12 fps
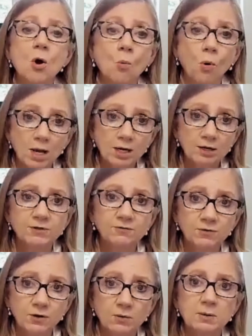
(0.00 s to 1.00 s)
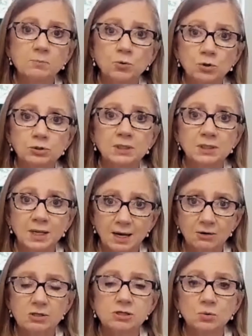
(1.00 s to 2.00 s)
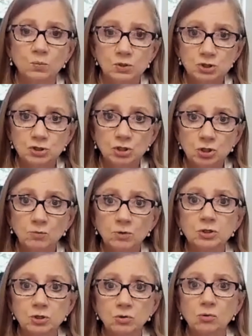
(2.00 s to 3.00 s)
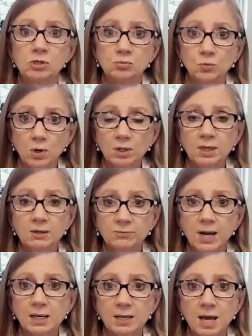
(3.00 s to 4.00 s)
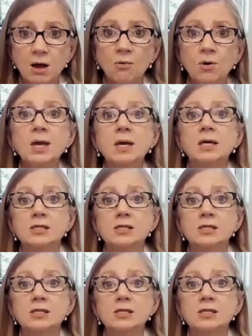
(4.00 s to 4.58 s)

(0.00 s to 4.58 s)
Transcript: one of the very important areas in which the WTO is working right now